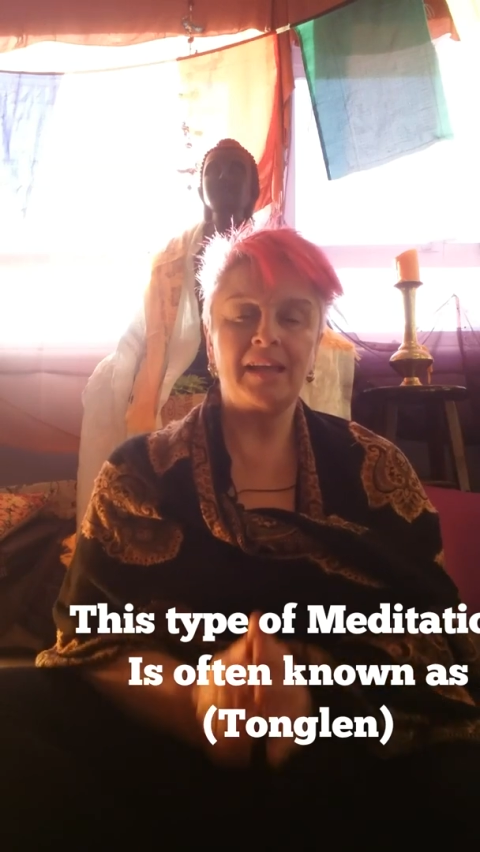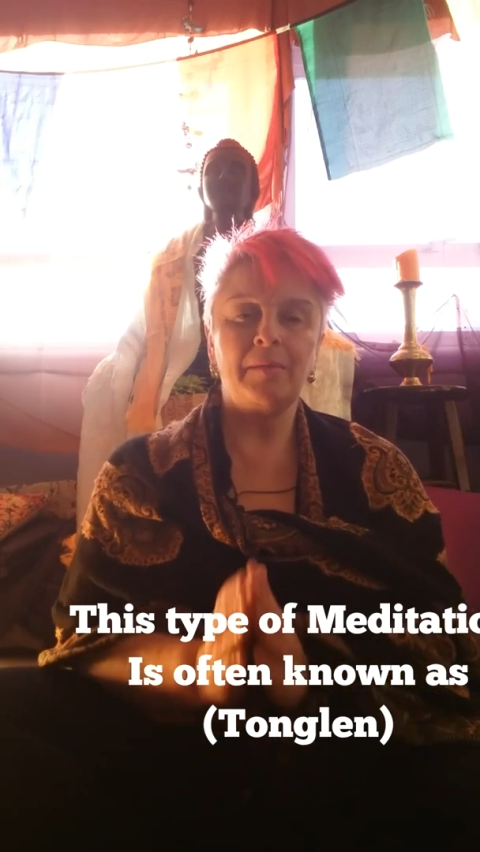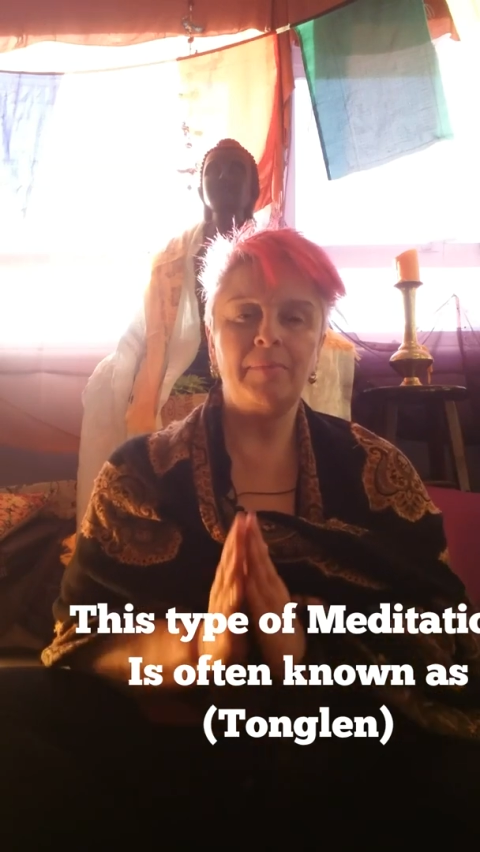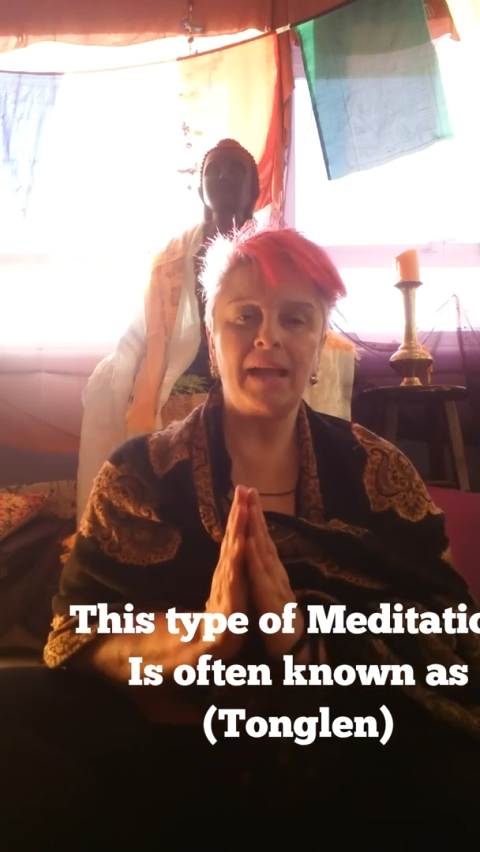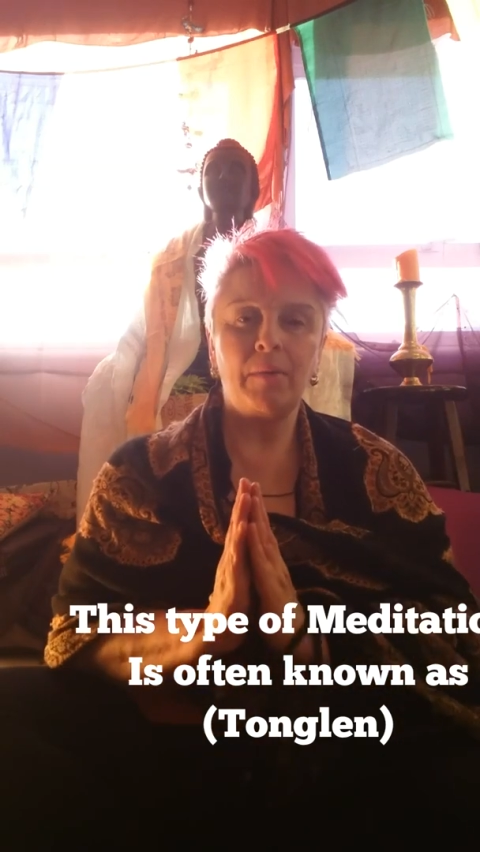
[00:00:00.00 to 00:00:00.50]
They
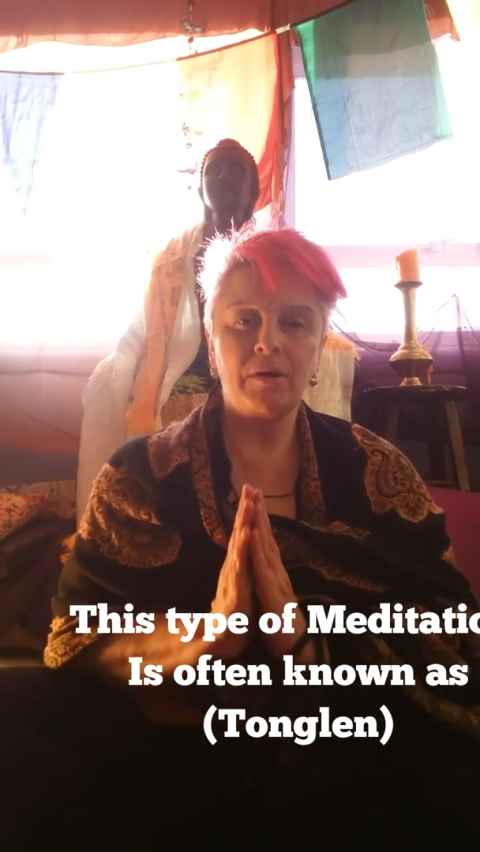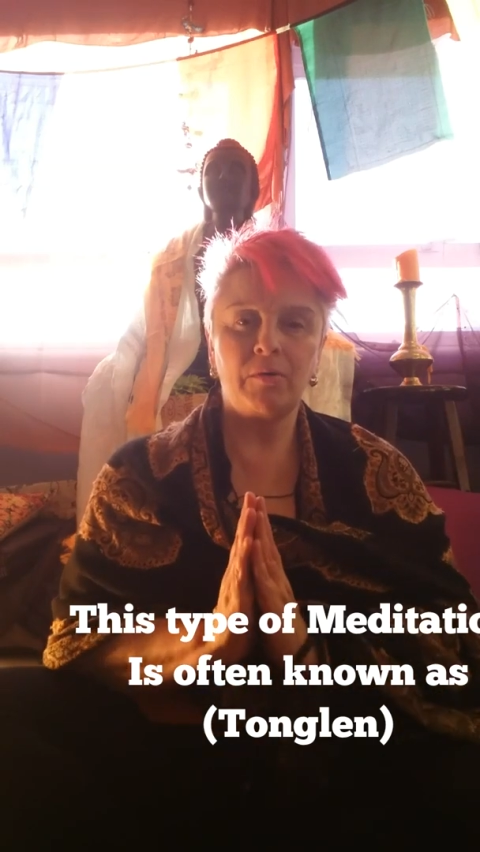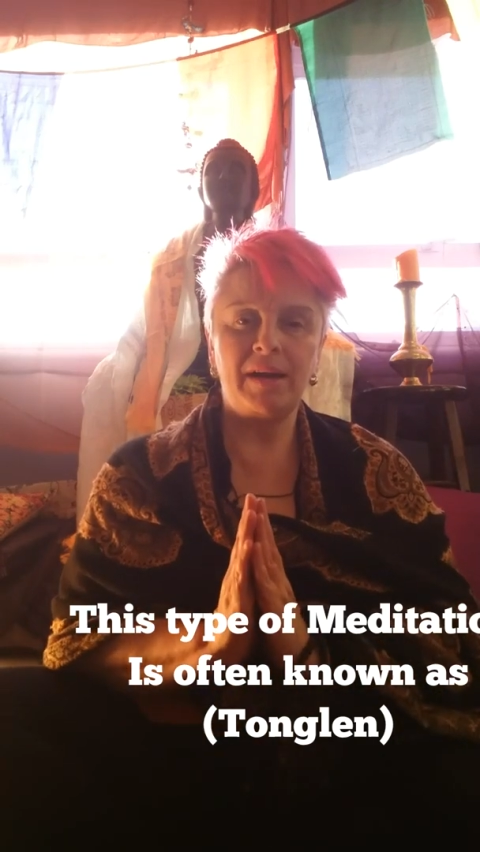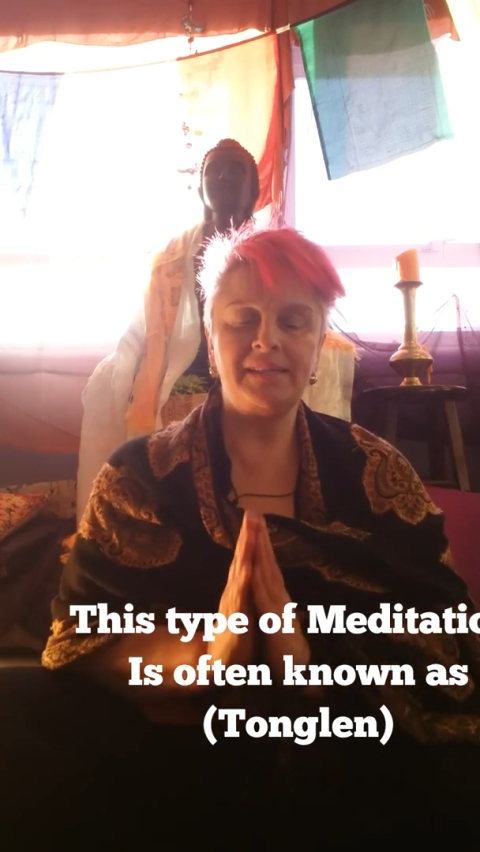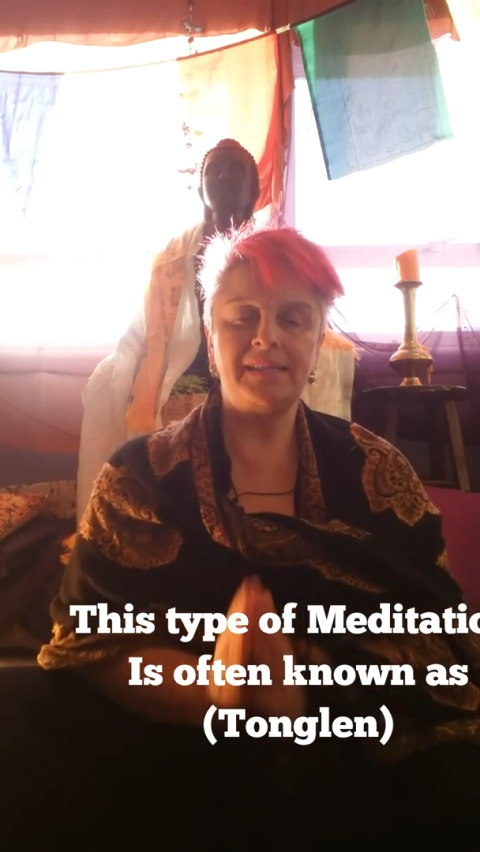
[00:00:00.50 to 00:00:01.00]
can be our
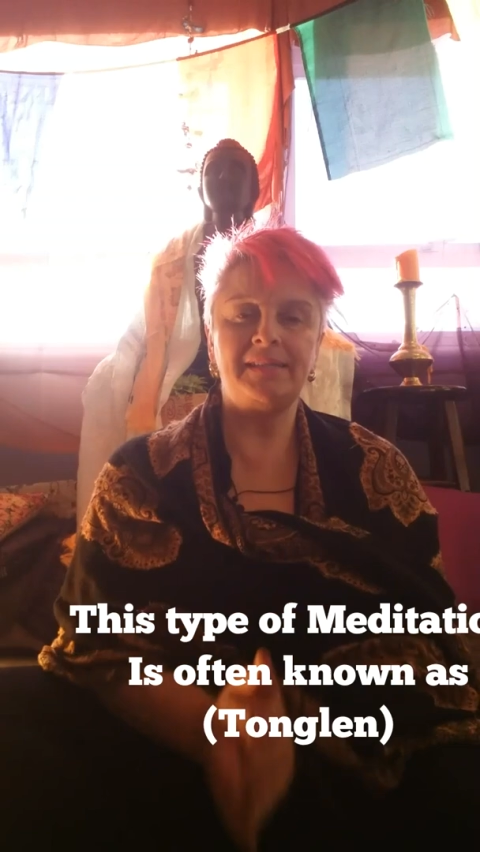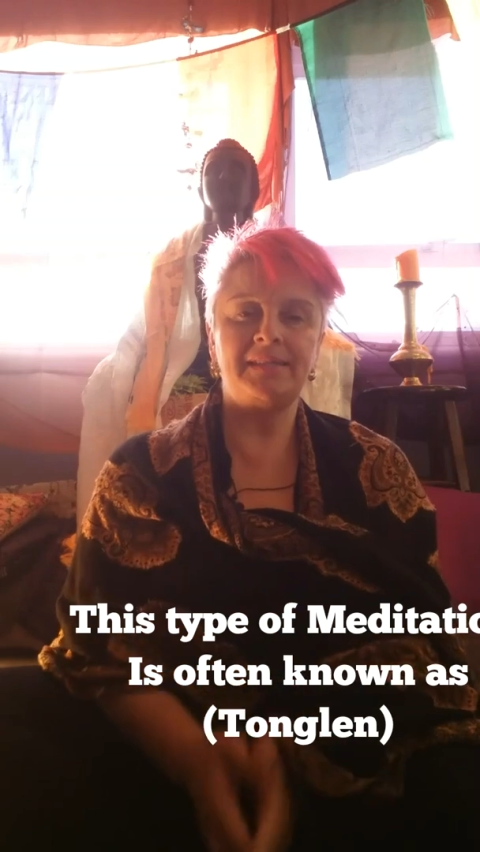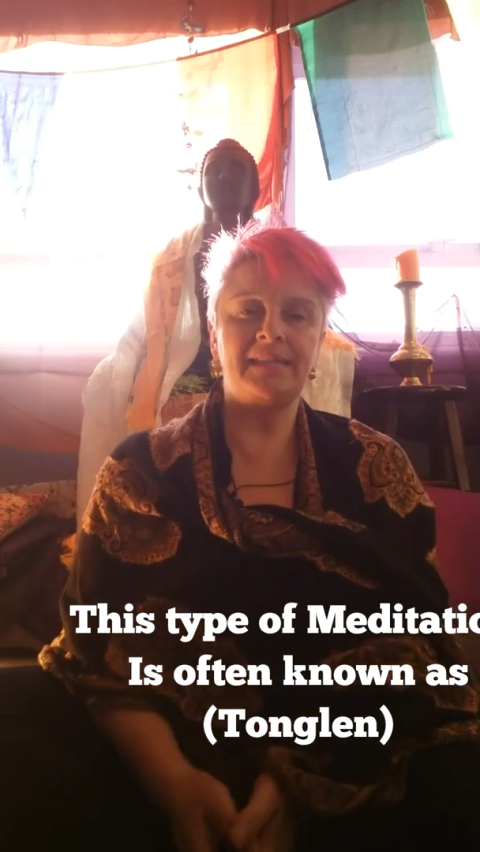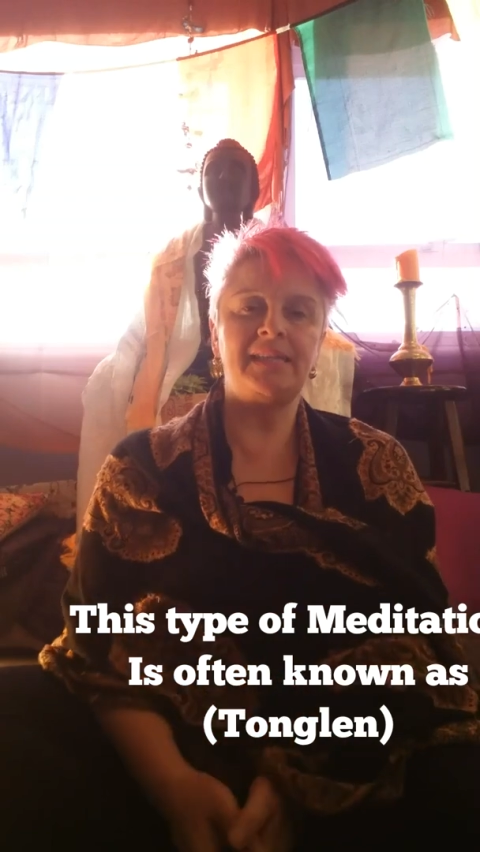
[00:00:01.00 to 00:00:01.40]
greatest